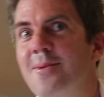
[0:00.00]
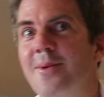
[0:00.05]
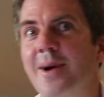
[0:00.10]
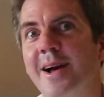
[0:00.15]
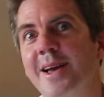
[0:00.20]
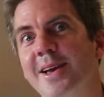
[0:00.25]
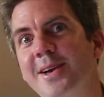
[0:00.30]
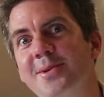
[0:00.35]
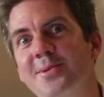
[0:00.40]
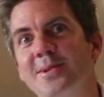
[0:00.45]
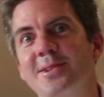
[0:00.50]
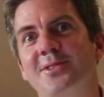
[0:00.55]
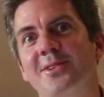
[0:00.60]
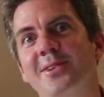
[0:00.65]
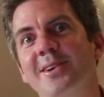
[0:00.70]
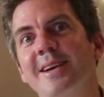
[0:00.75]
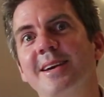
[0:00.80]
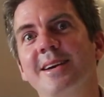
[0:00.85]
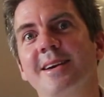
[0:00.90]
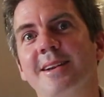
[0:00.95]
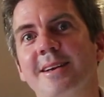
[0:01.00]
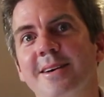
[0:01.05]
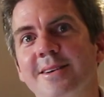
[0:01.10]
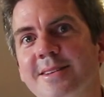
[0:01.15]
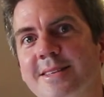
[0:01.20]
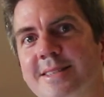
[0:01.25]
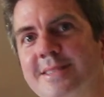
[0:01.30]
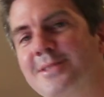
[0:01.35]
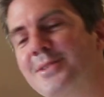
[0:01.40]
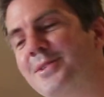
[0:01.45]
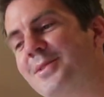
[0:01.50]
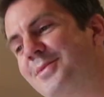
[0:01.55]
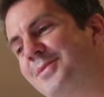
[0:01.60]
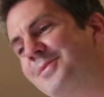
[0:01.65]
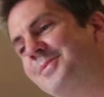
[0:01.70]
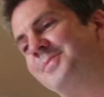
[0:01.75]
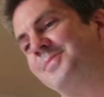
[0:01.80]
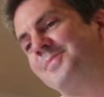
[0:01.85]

Why are you withdrawing? You know, this sort of